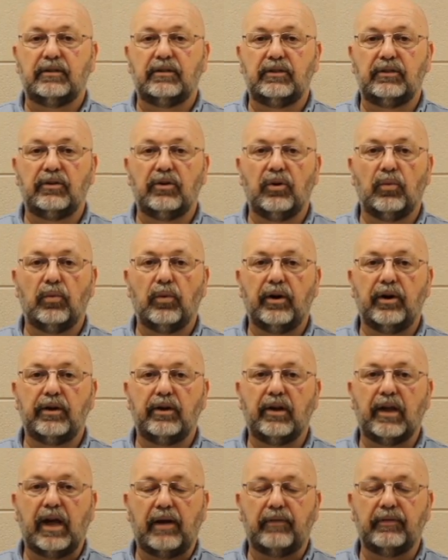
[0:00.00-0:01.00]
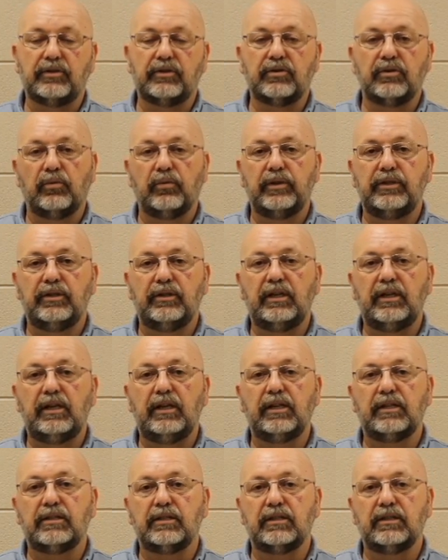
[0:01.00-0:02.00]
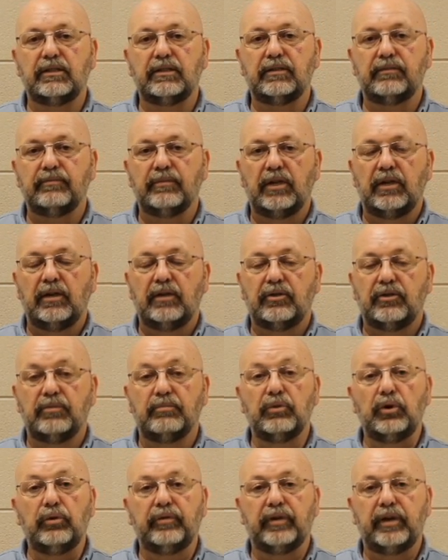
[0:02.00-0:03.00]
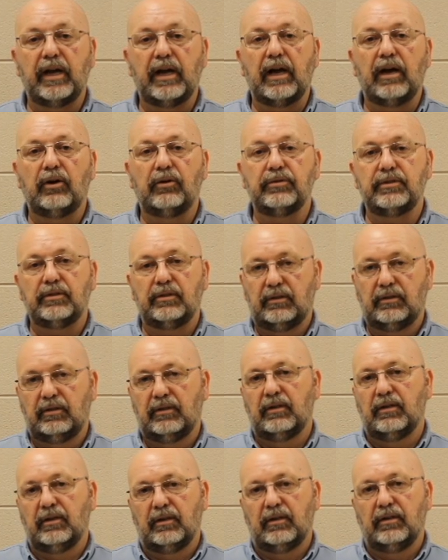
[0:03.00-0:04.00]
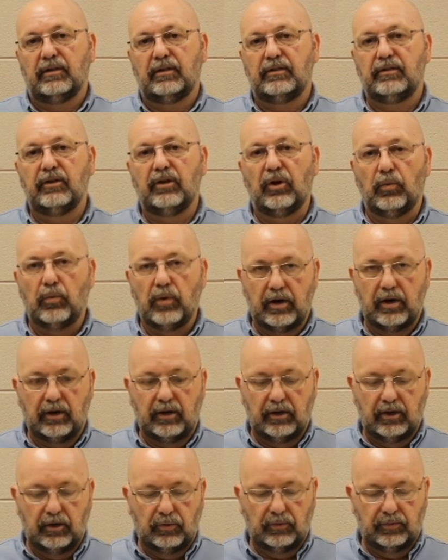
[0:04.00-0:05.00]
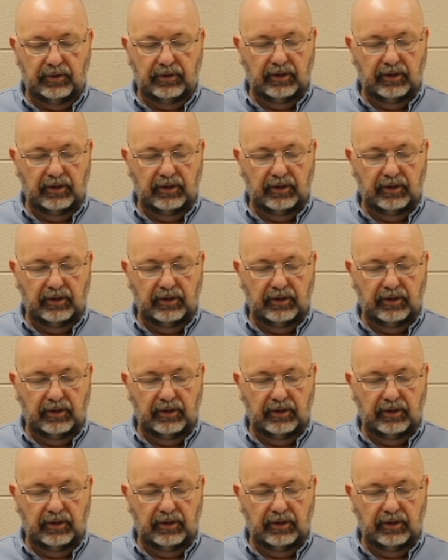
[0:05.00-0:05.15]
You know where you have it, so when you need it to move it out, you know where to go.